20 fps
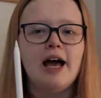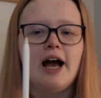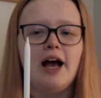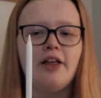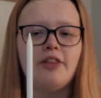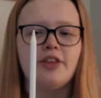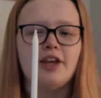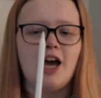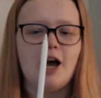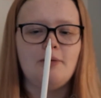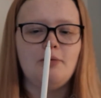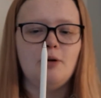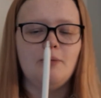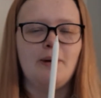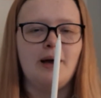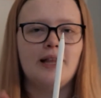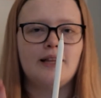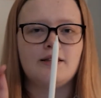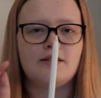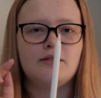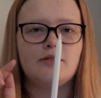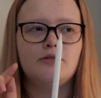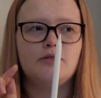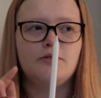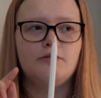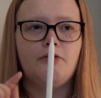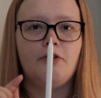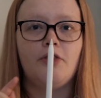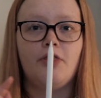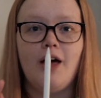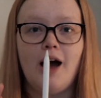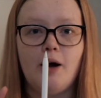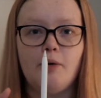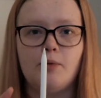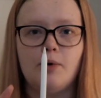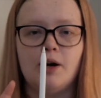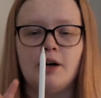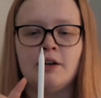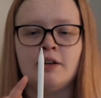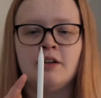and the Apple Pencil for that
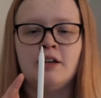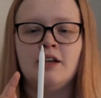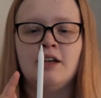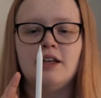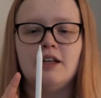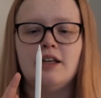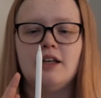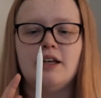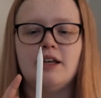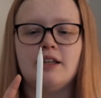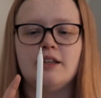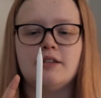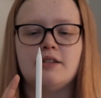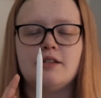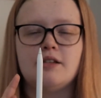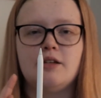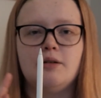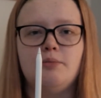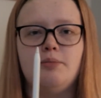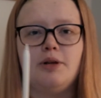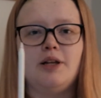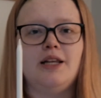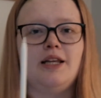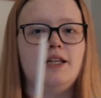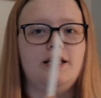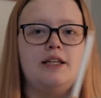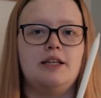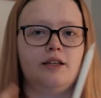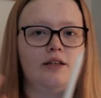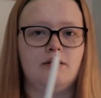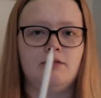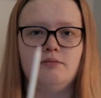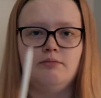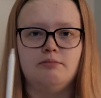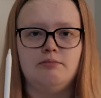one is completely